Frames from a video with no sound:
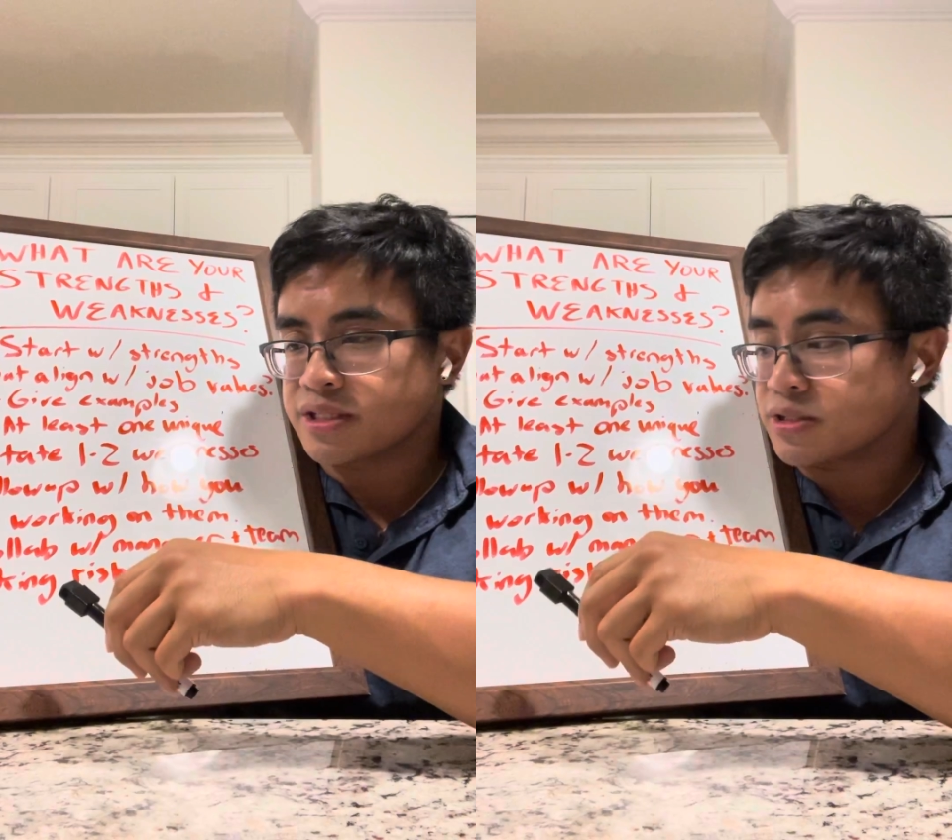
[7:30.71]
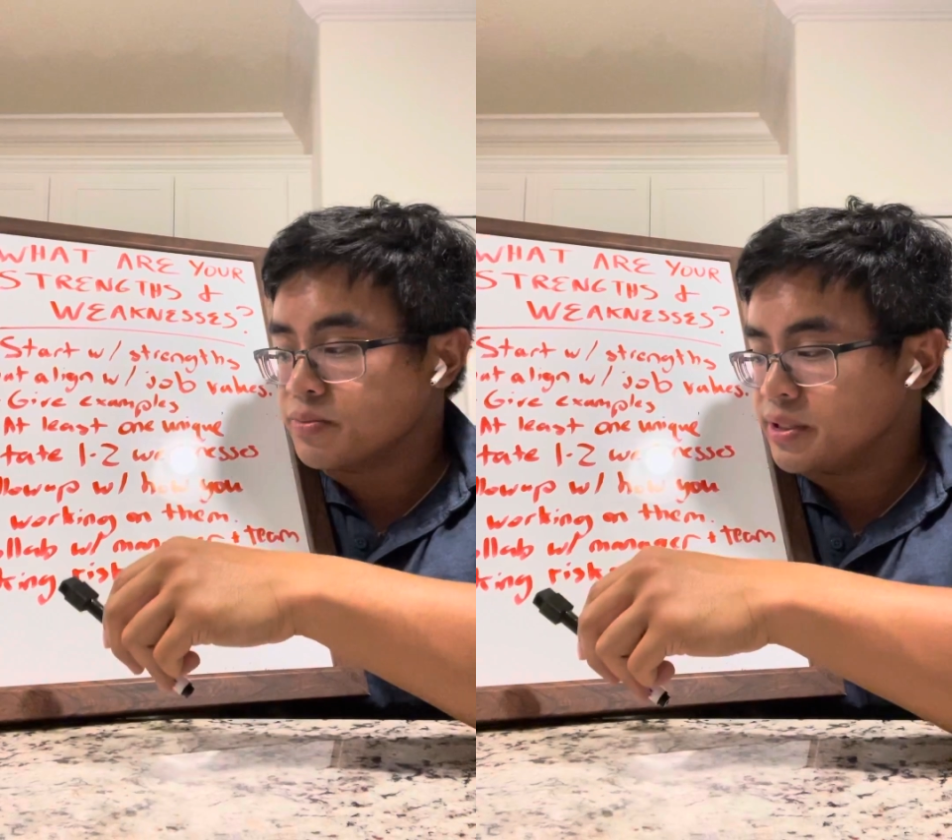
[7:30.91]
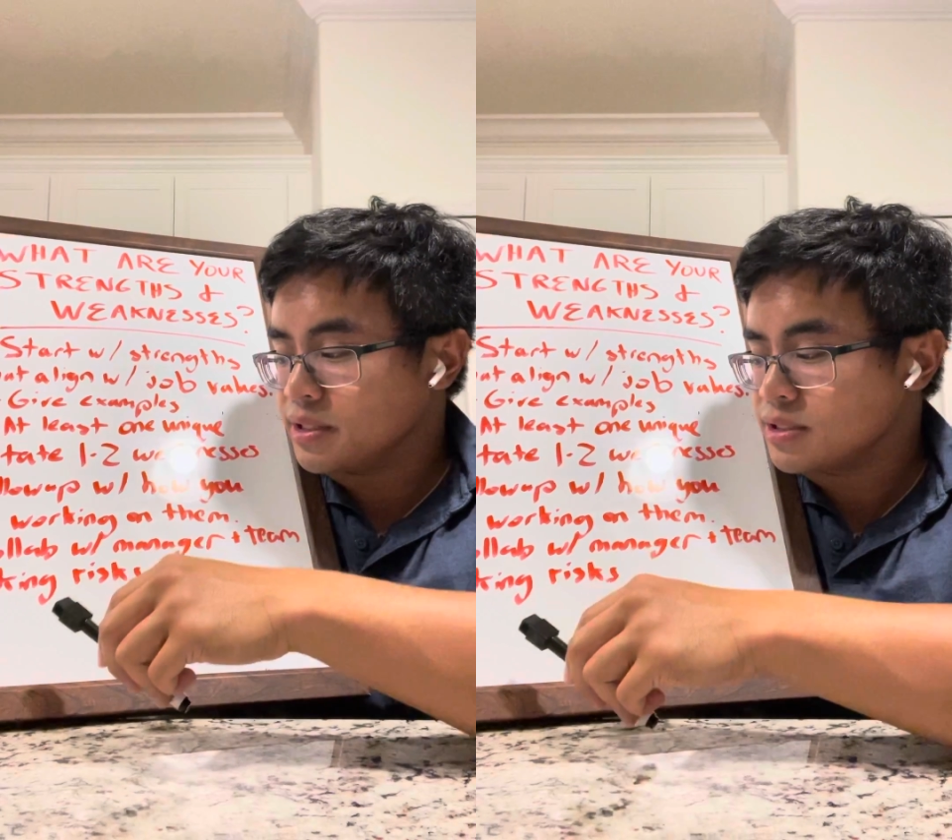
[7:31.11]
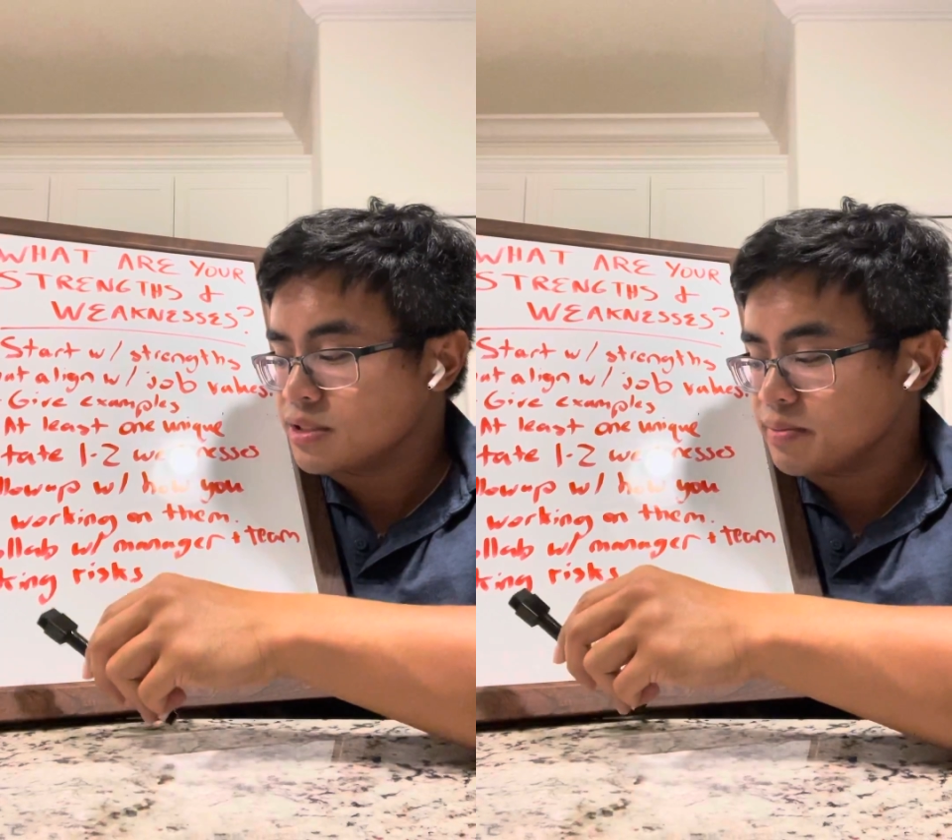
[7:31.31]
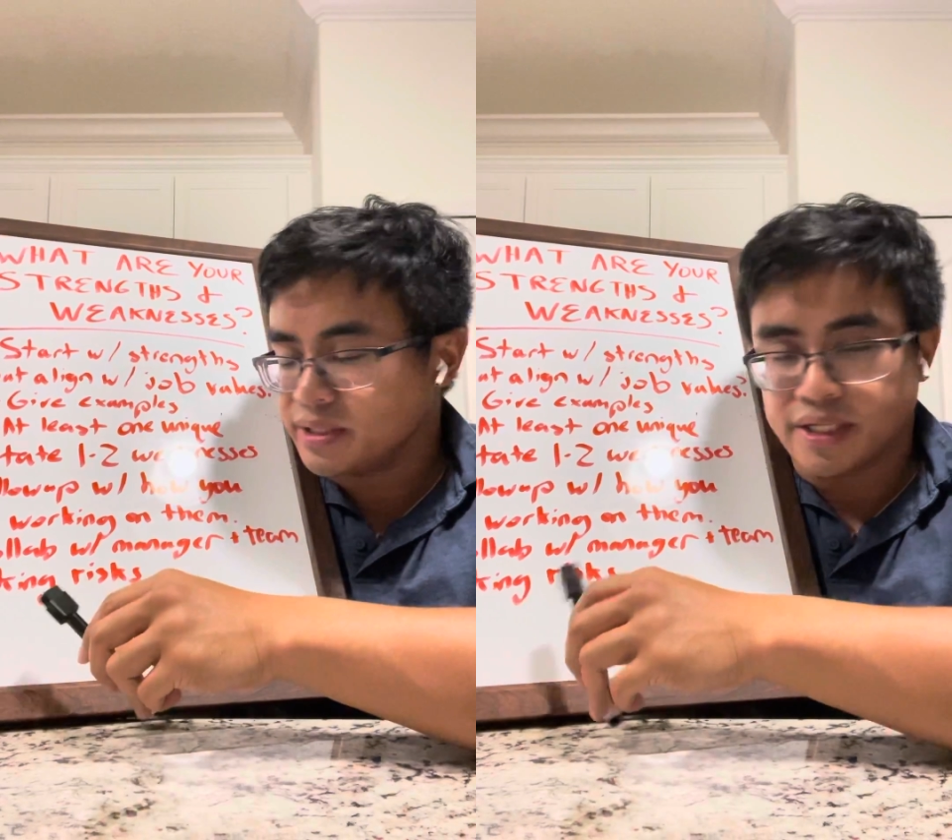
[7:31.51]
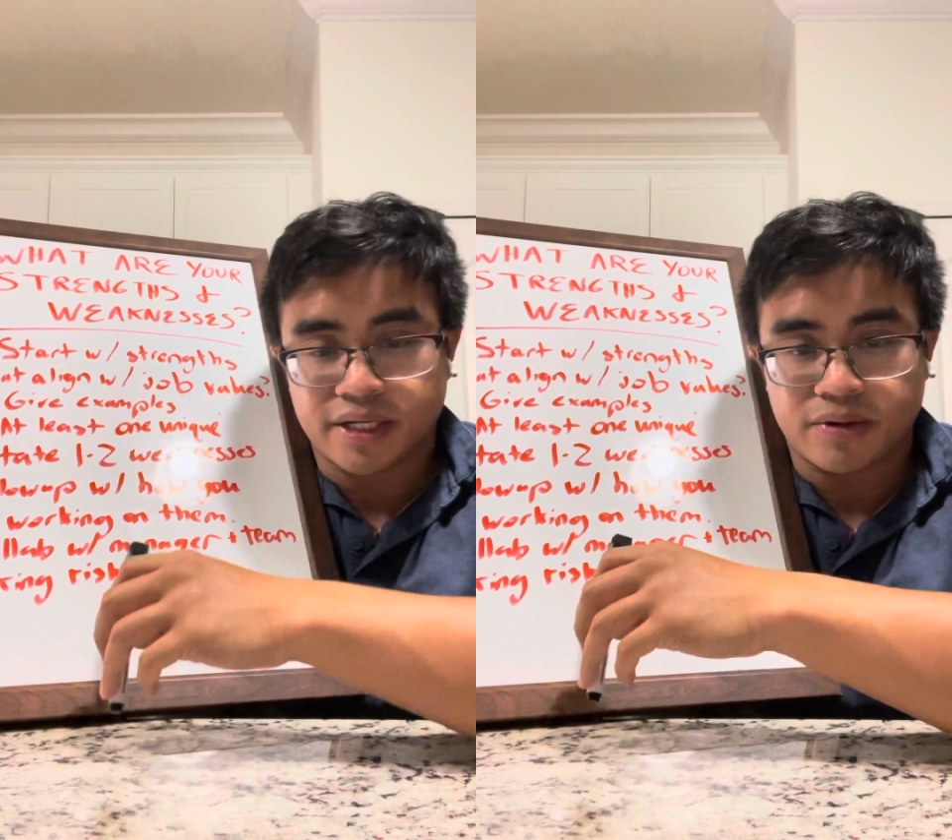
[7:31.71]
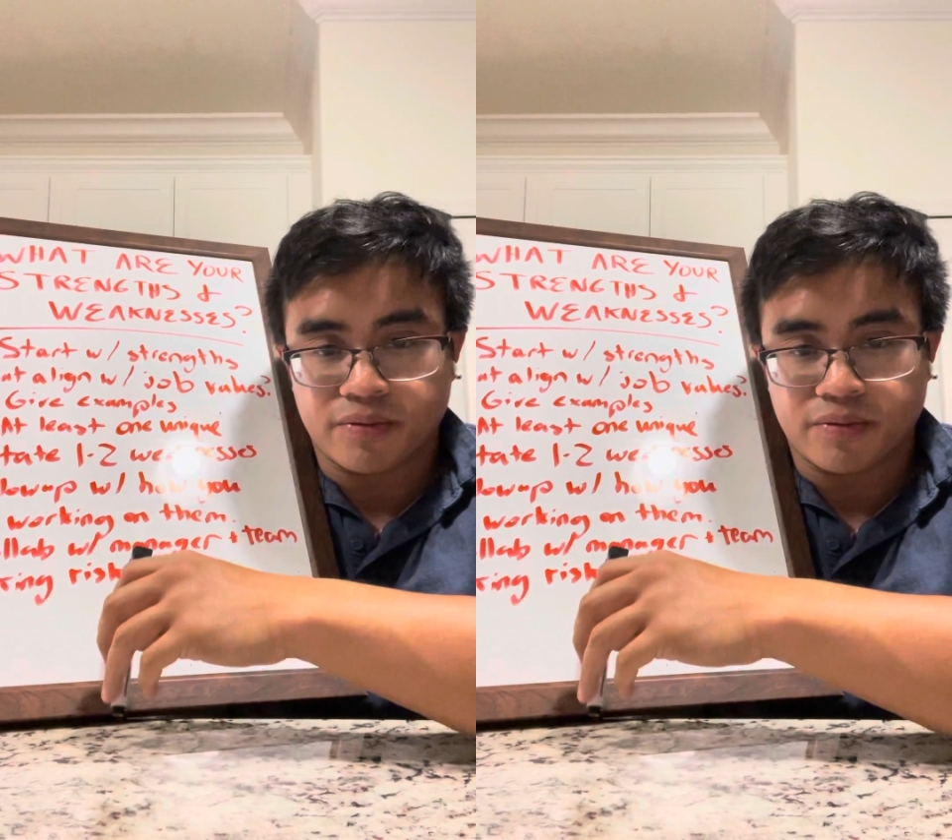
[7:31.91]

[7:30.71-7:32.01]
this weakness by taking